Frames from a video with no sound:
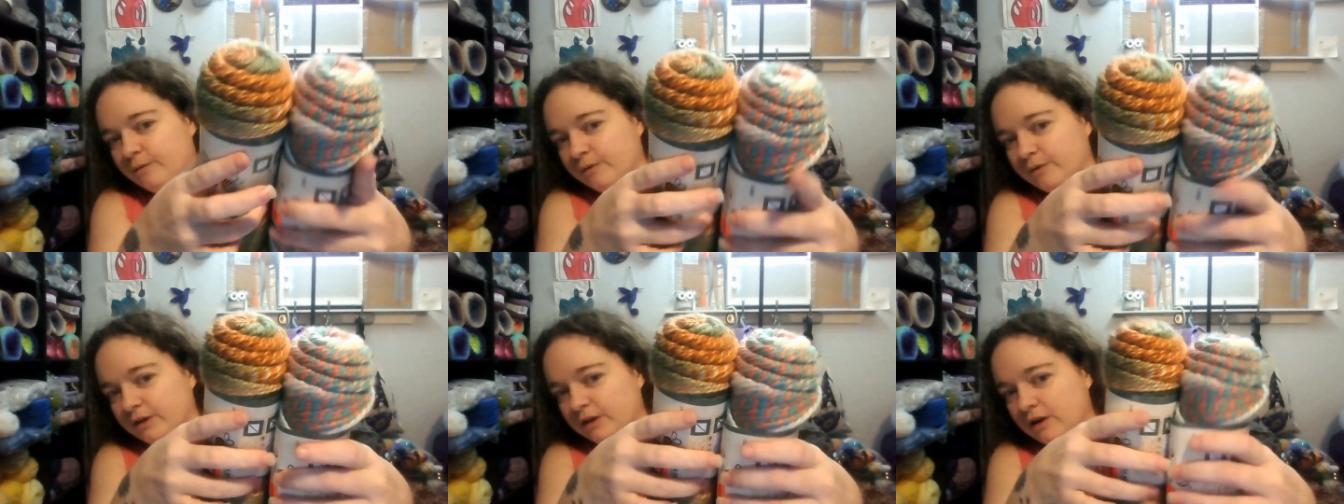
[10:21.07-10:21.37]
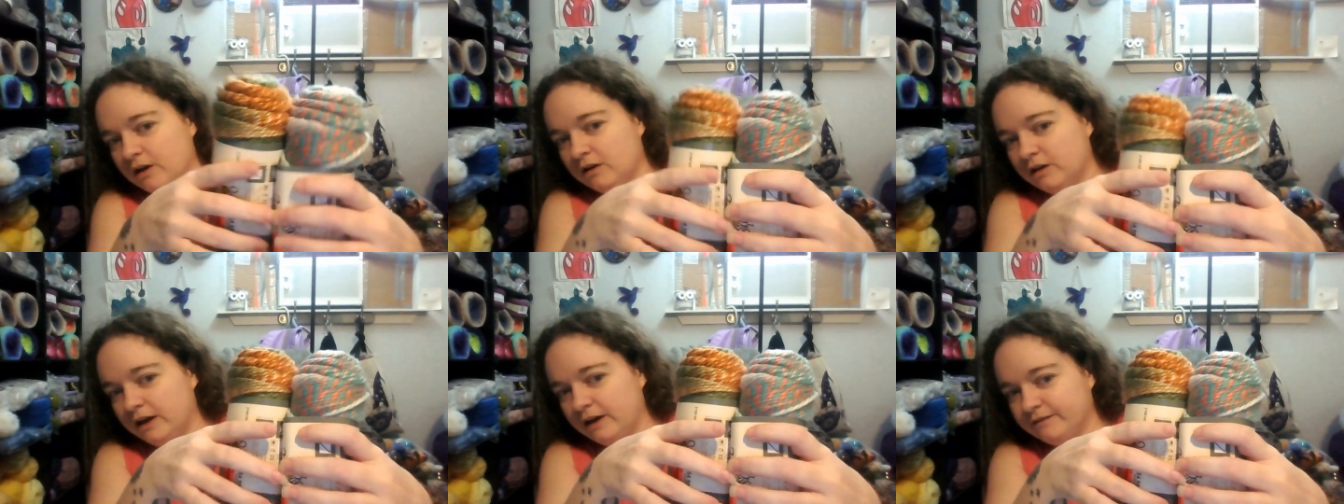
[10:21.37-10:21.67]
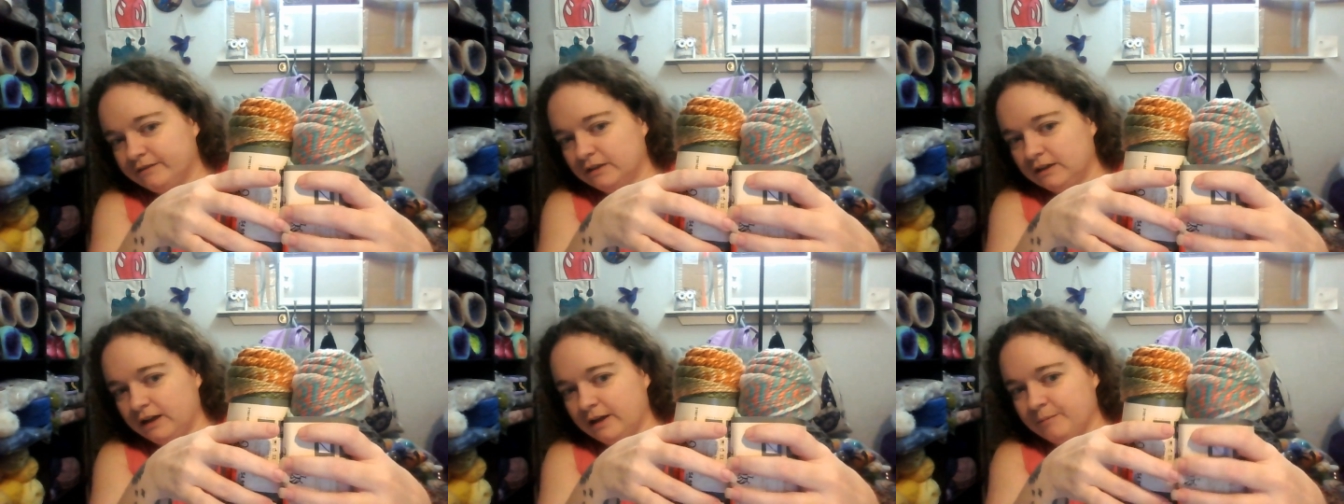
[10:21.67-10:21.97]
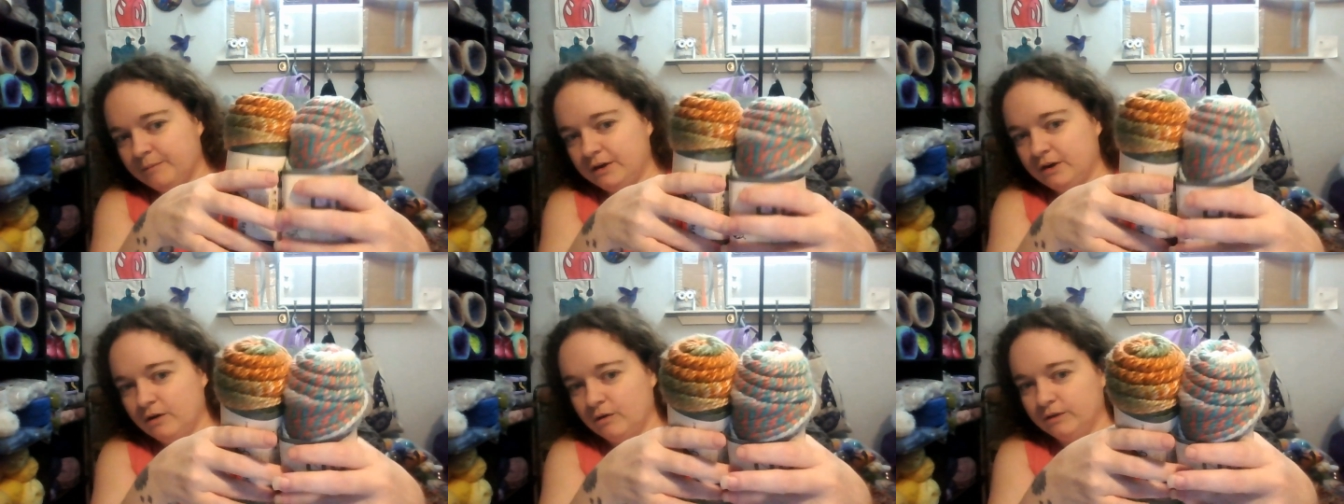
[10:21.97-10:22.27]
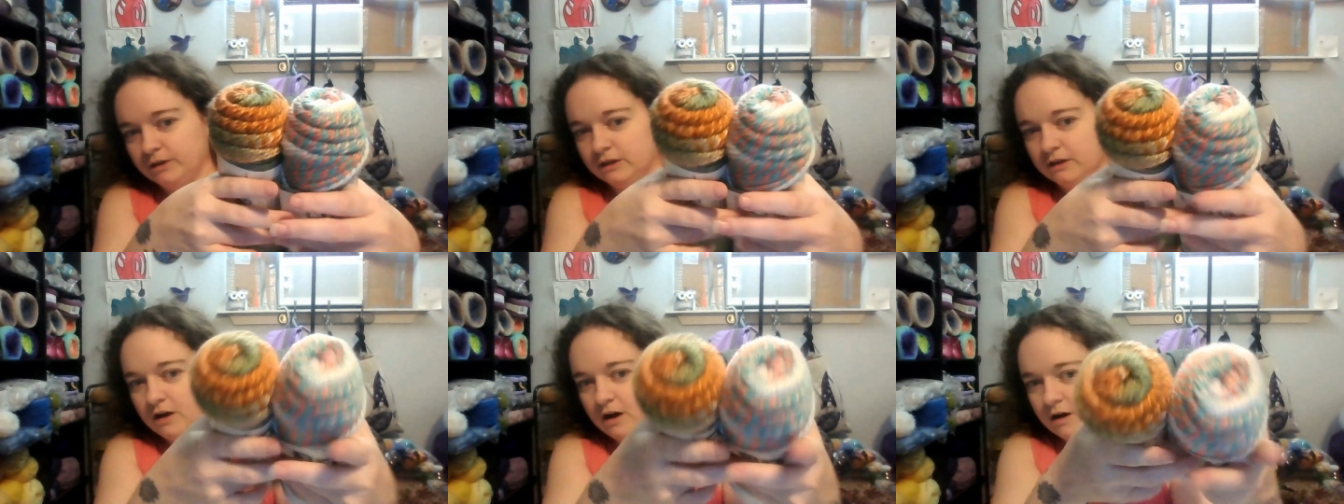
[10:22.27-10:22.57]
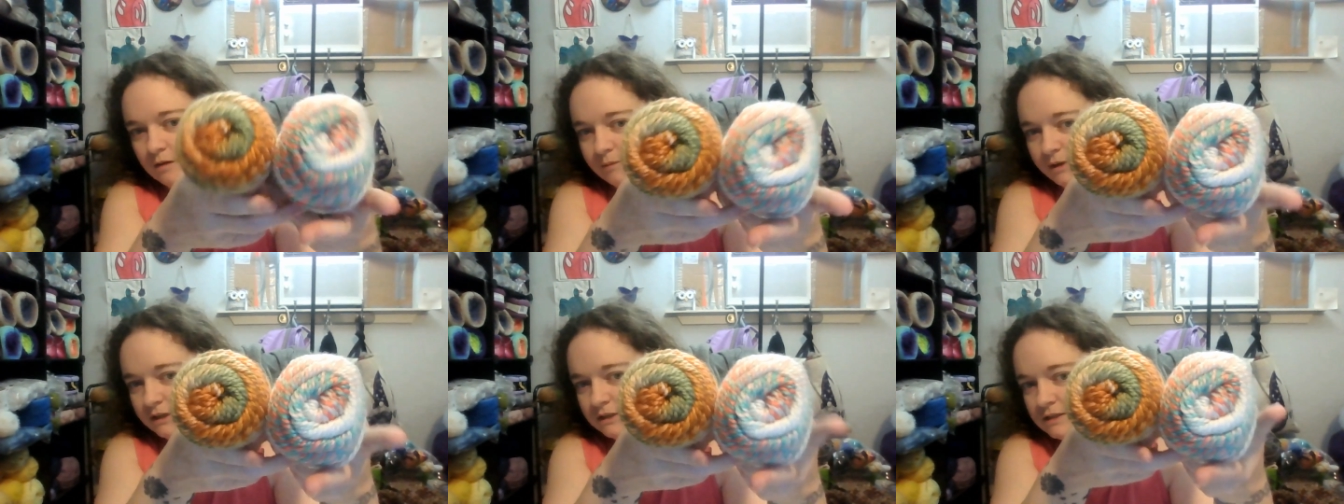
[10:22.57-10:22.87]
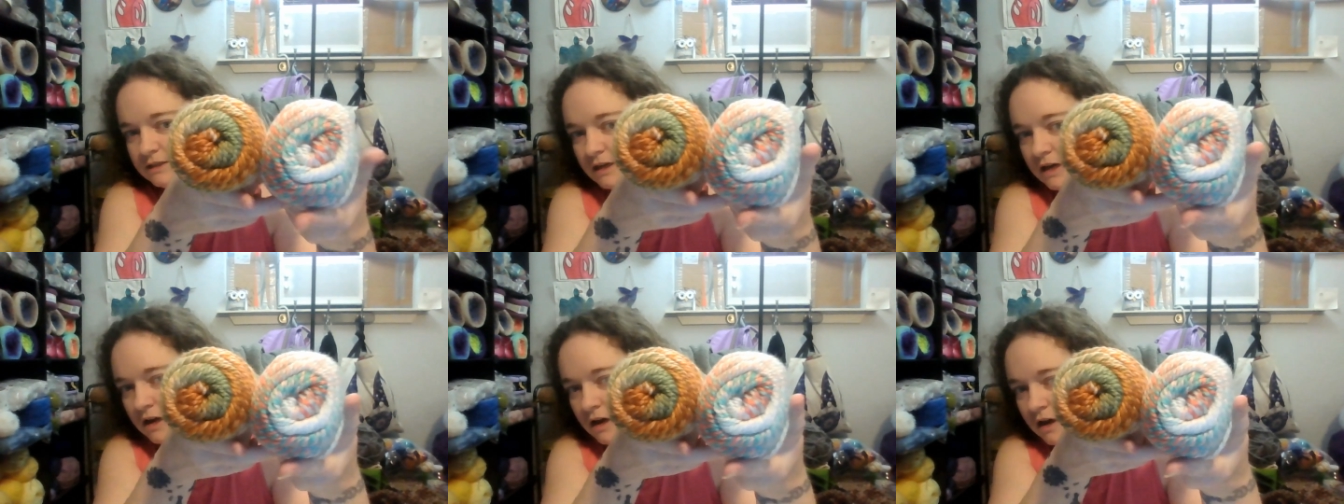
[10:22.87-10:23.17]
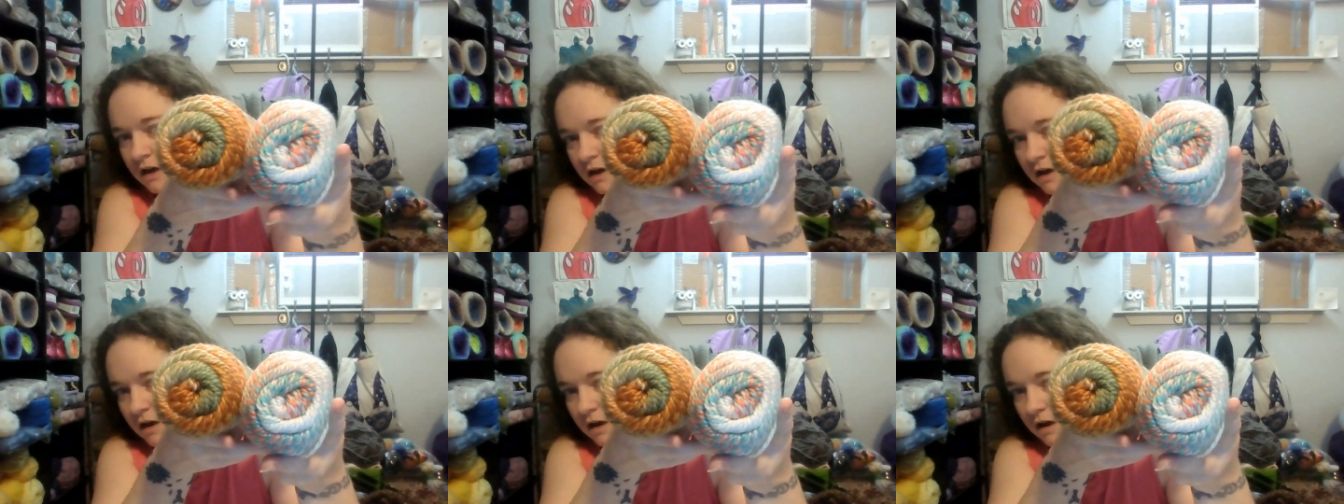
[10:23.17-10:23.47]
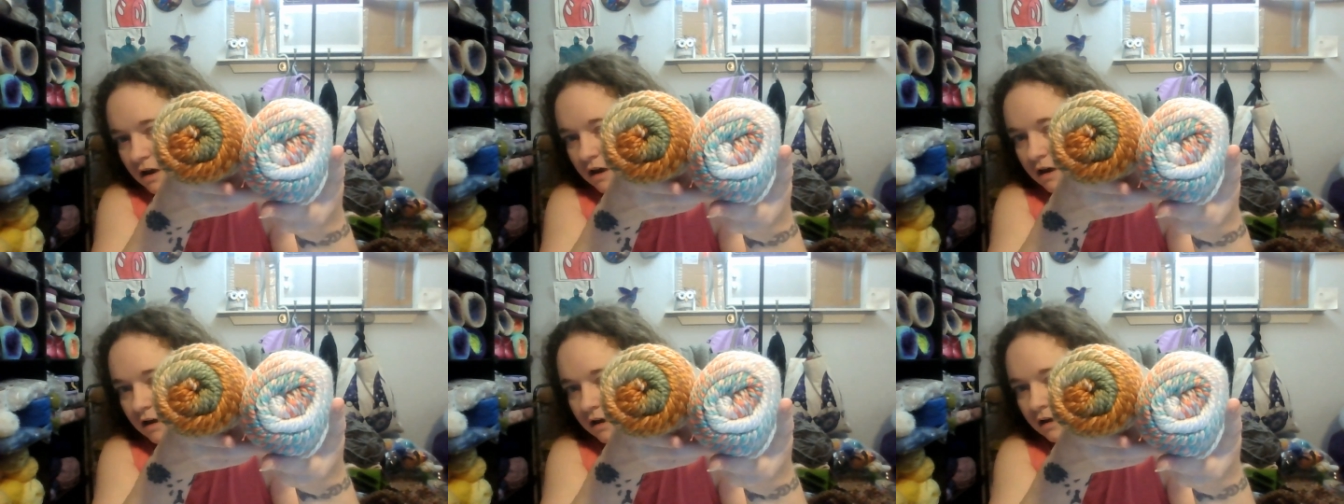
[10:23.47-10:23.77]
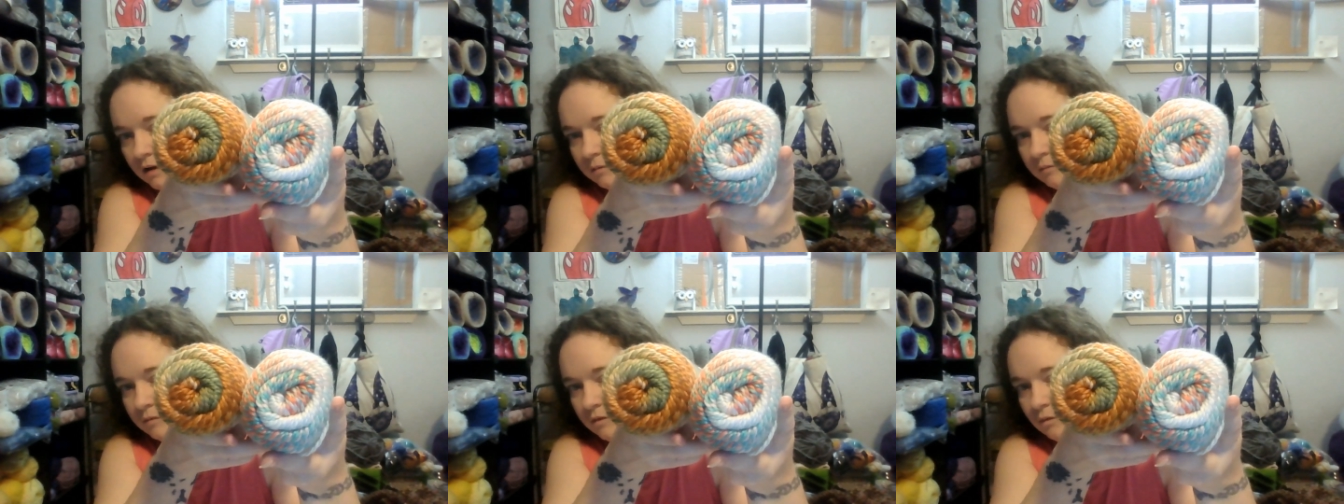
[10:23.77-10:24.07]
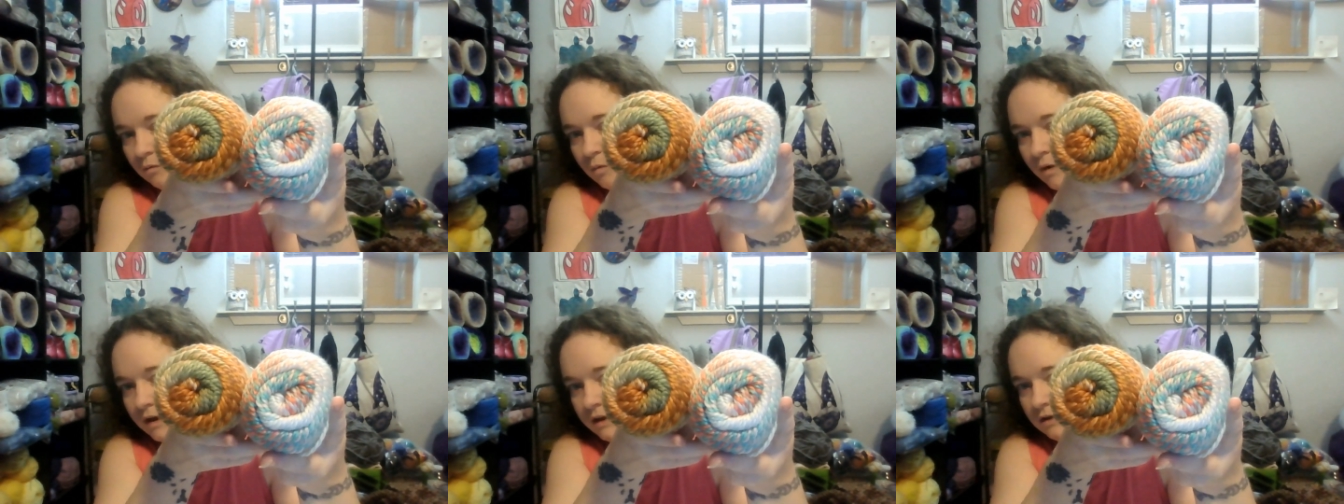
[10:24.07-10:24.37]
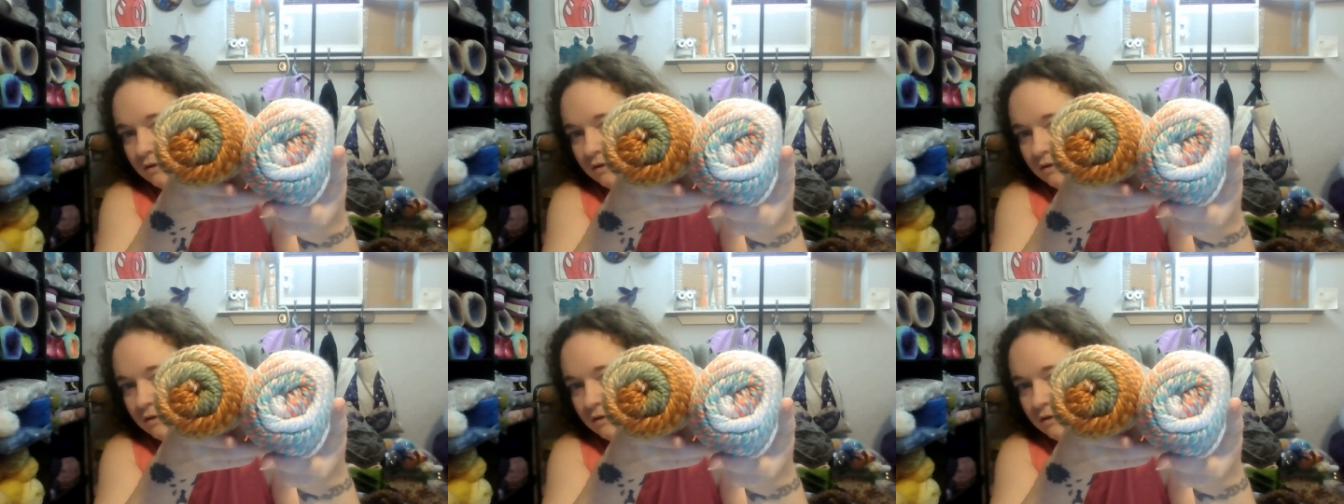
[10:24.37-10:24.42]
Y'all have to let me know in the comments what you would